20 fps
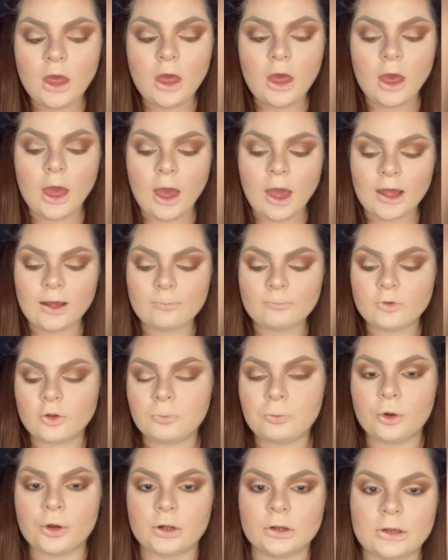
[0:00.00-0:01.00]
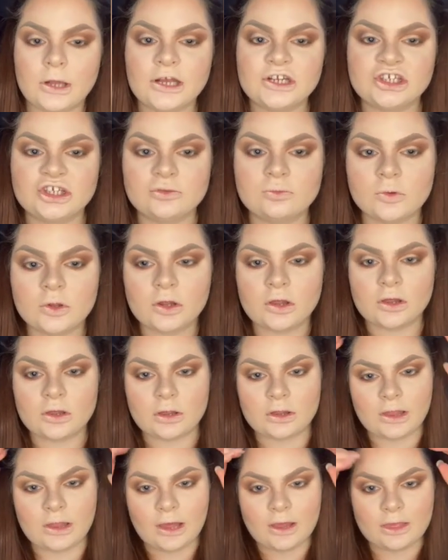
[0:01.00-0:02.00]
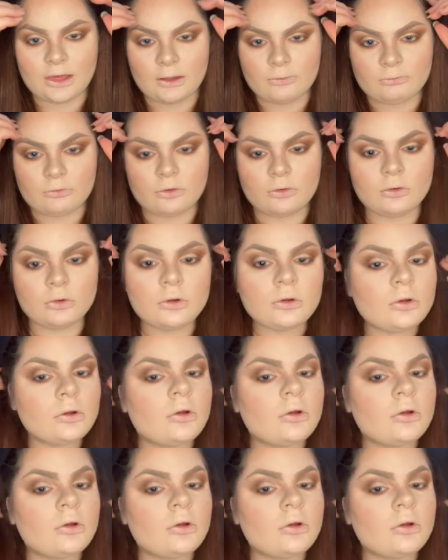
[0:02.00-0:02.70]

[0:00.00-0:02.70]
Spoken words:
I am not putting on lashes because it's a daytime look.